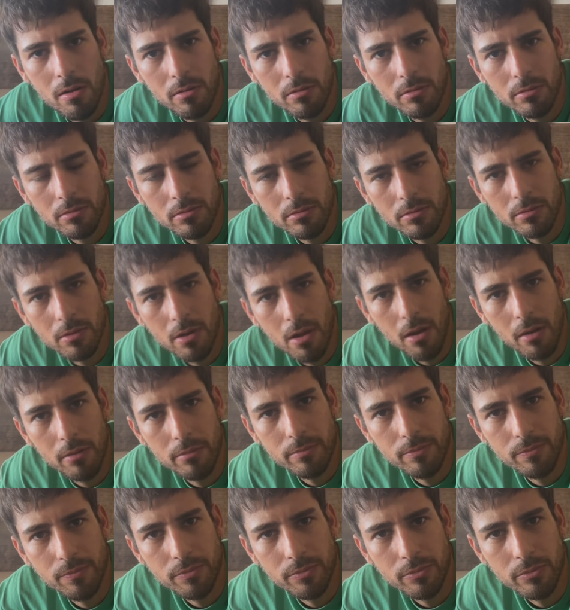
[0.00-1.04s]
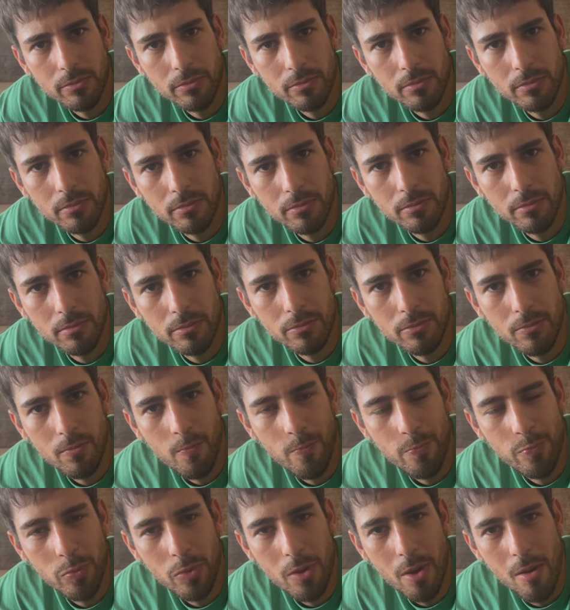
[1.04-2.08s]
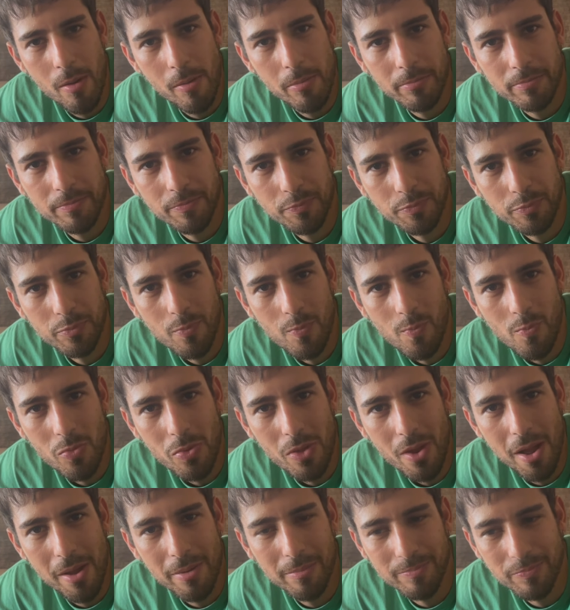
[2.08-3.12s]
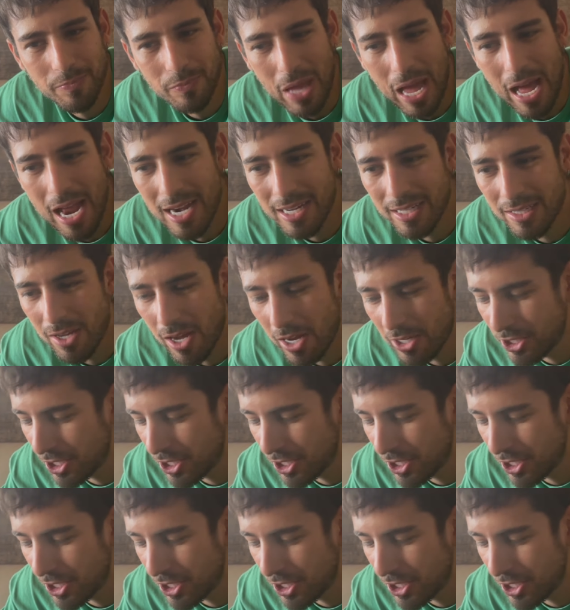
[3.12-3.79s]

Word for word: but obviously, Jonathan did not like it at I didn't touch